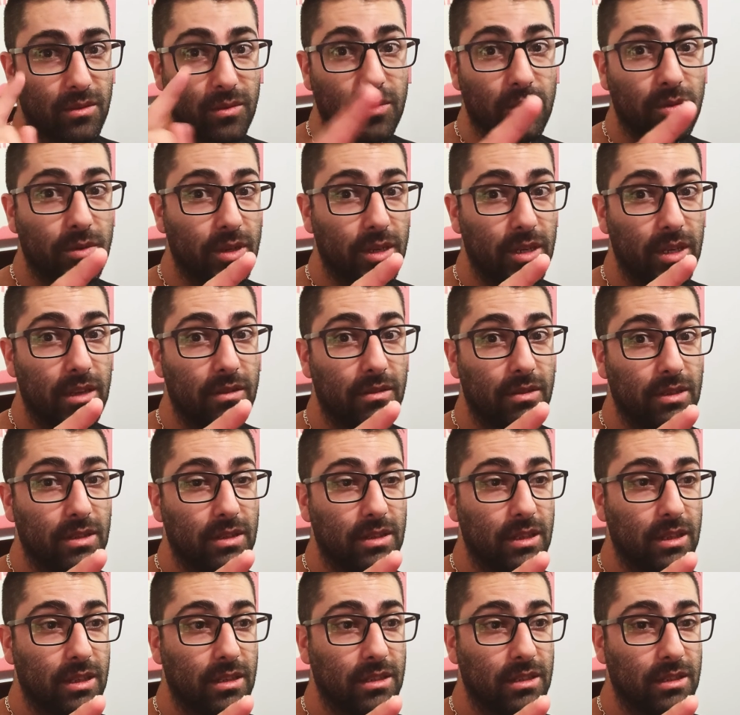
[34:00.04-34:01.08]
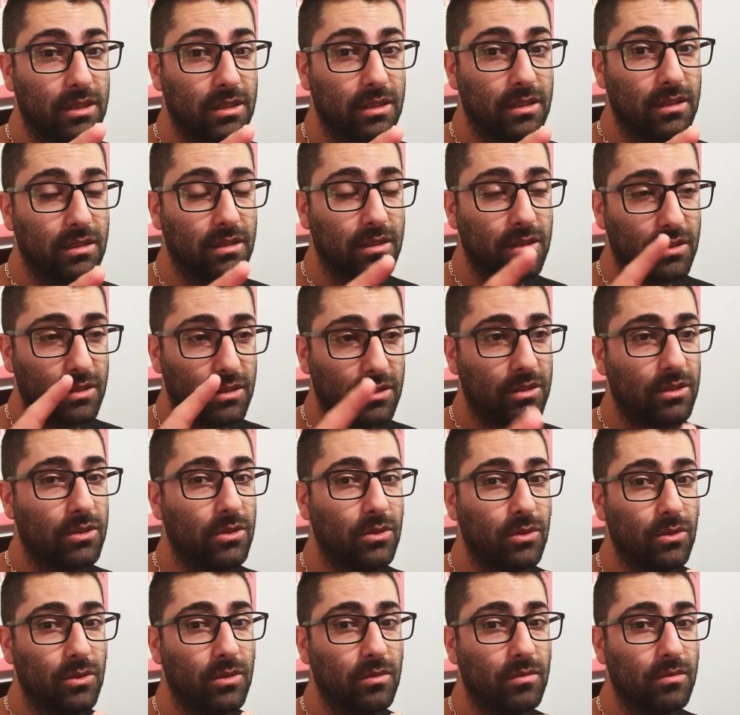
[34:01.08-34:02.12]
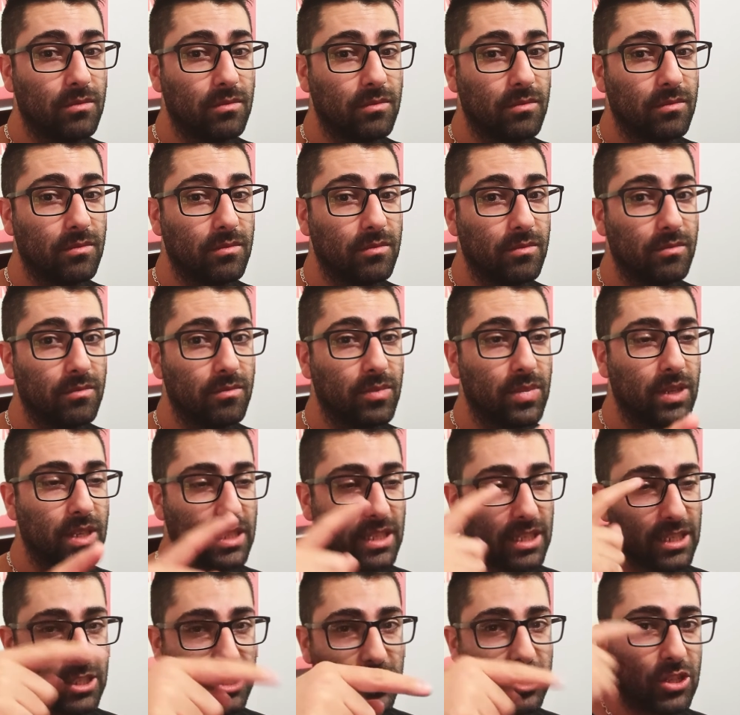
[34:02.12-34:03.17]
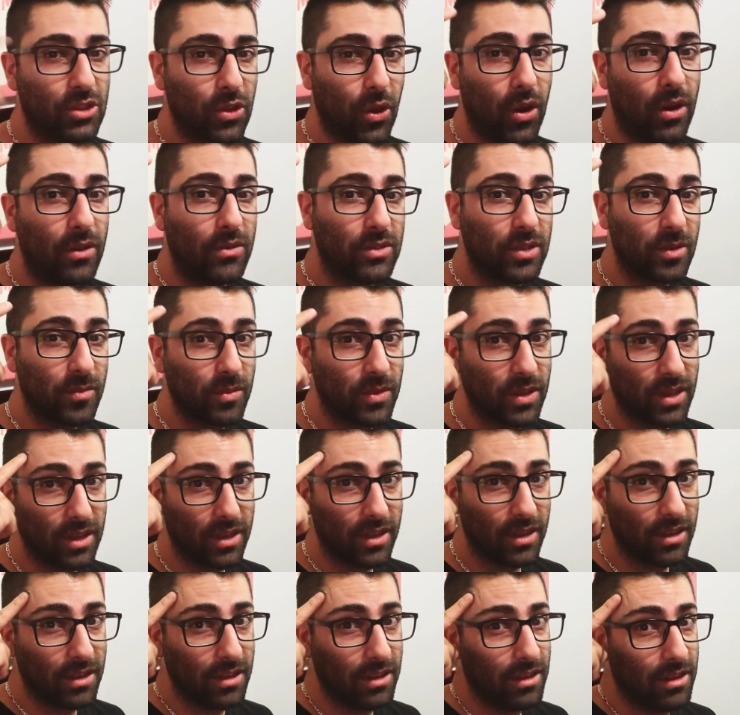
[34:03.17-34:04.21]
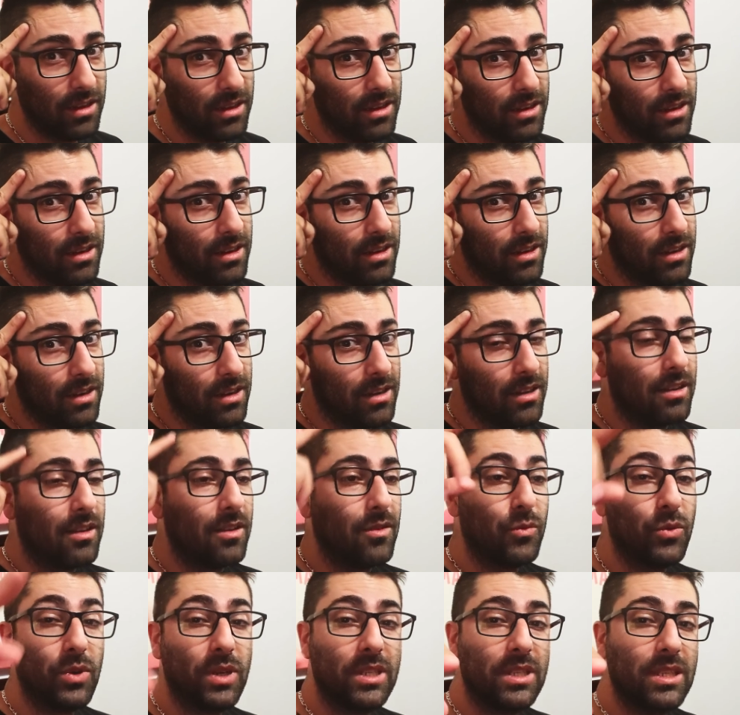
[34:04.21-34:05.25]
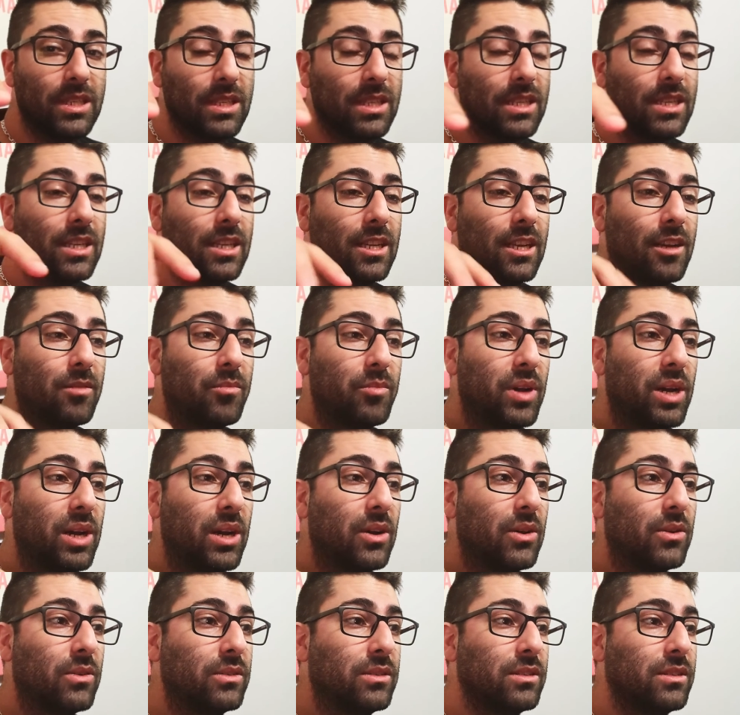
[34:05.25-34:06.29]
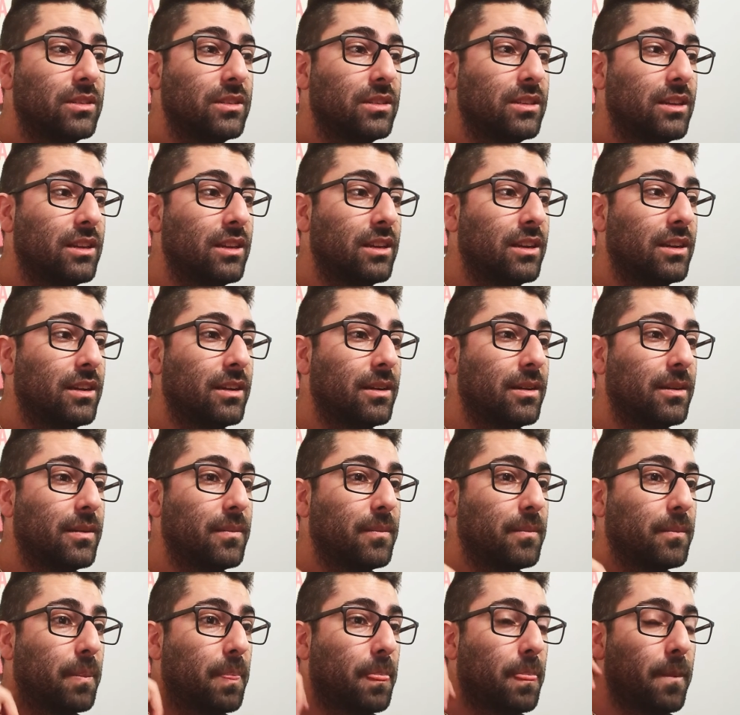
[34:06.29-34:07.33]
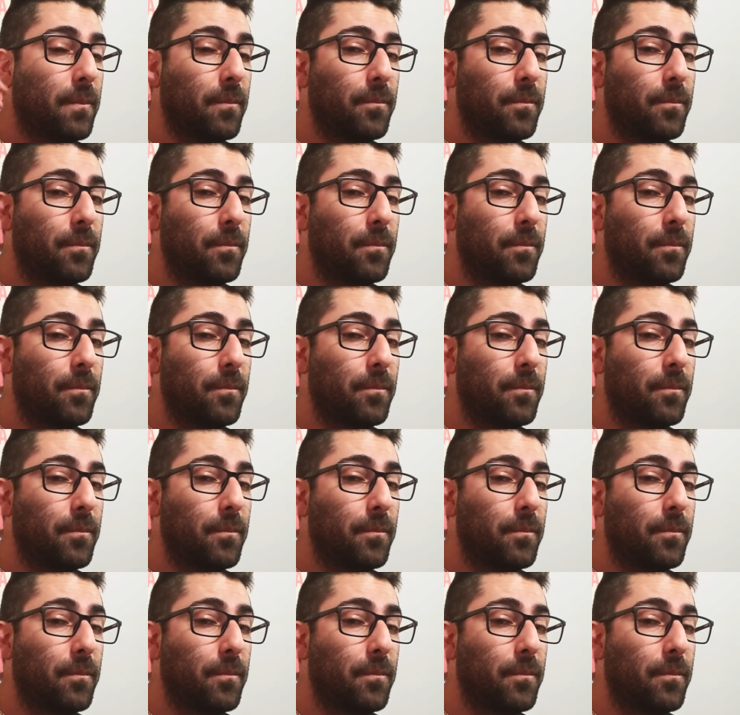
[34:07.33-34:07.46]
We're gonna have a discussion soon because I just thought of something recently about what